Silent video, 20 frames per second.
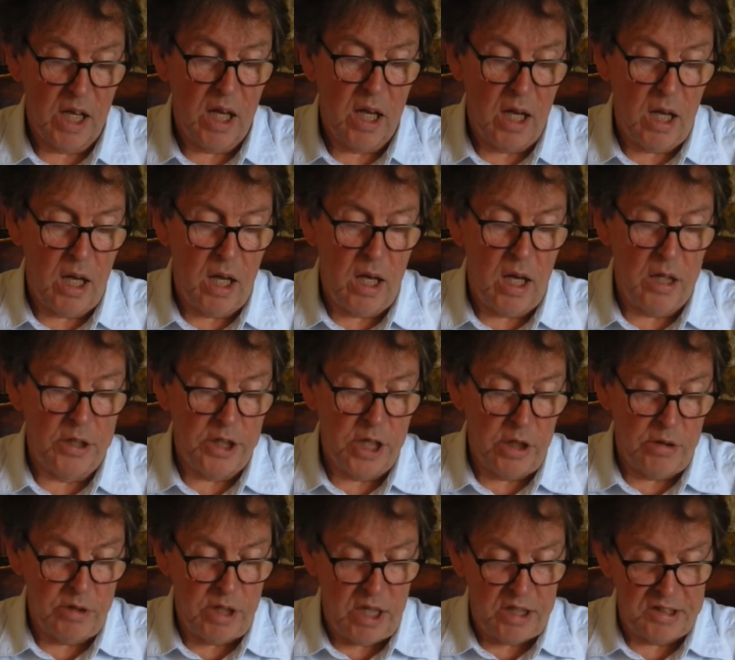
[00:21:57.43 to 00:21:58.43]
I know
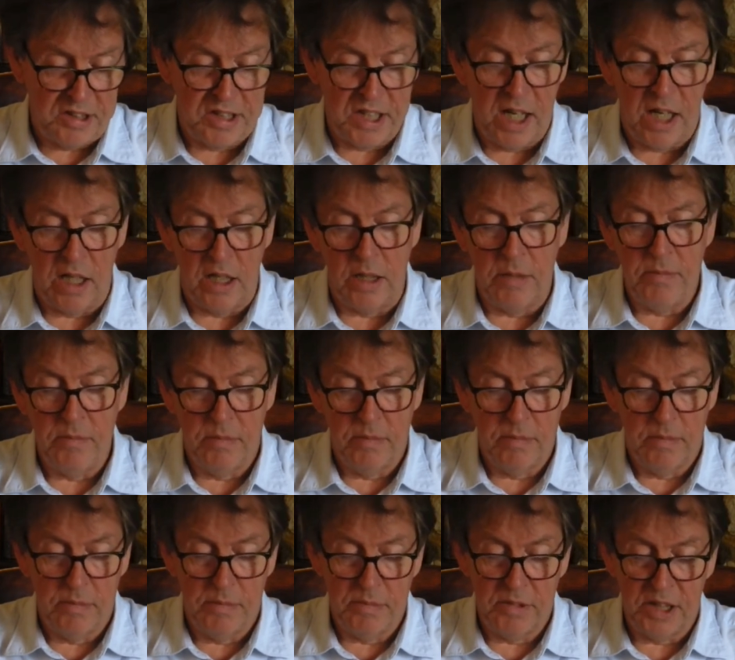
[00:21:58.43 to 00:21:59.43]
that, Sally,"
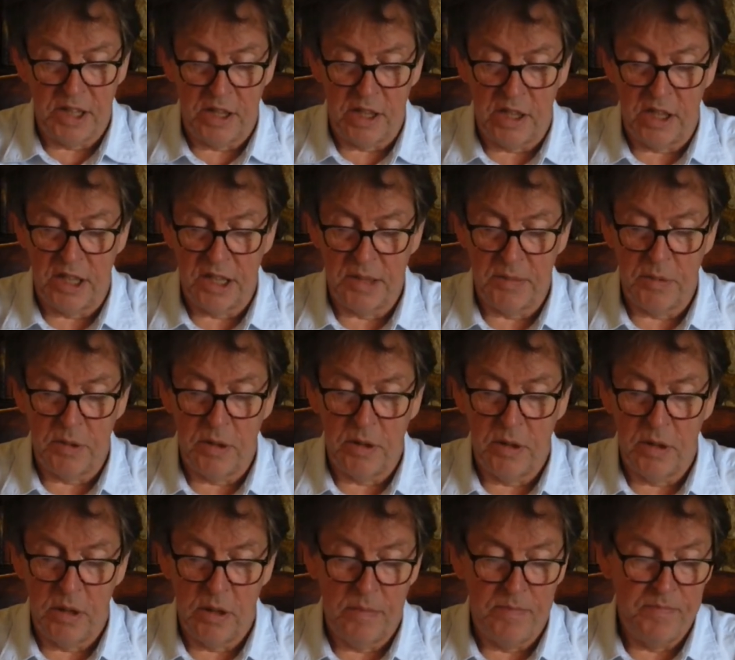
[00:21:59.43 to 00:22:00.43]
said her husband.
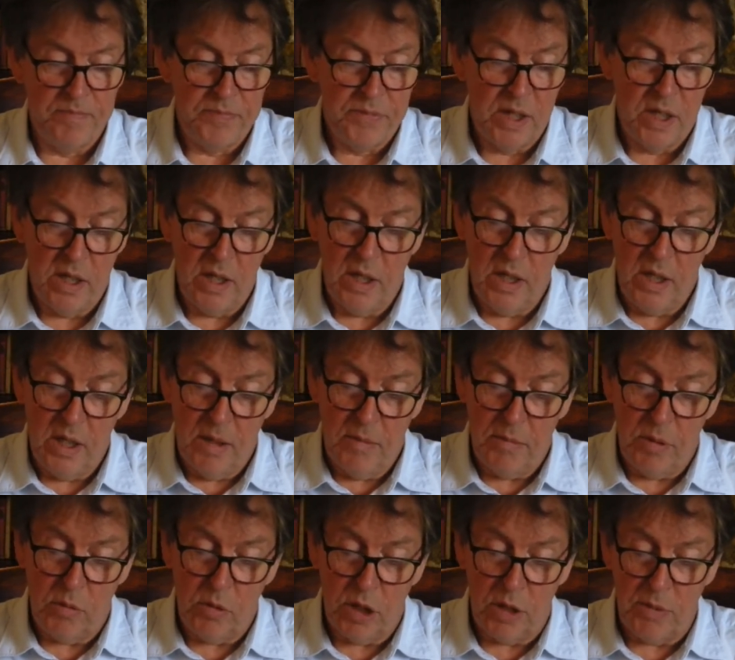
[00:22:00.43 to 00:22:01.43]

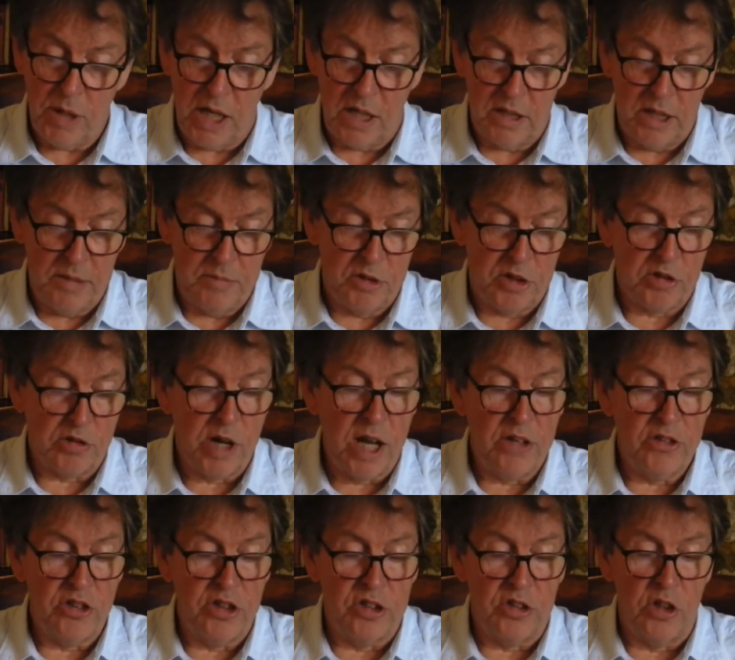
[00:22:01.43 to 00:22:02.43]
"But what about them
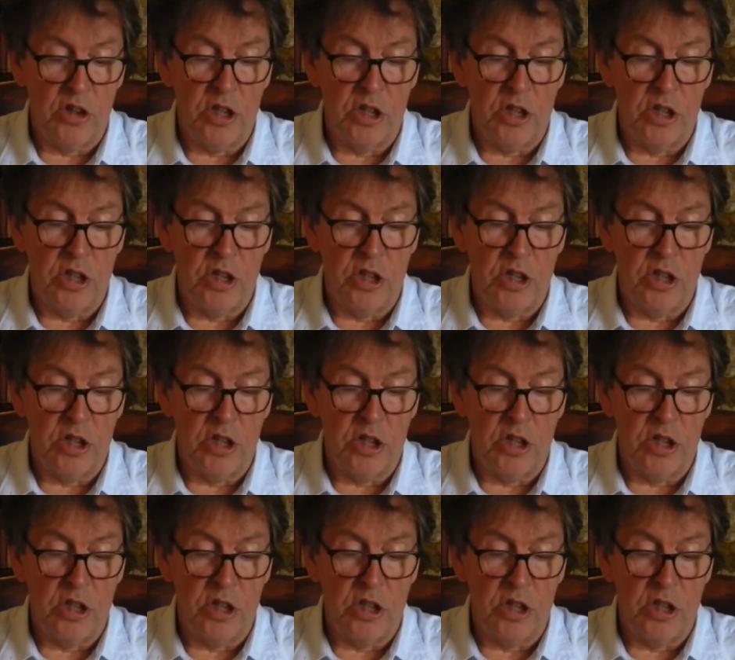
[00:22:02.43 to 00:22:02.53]
scratches on the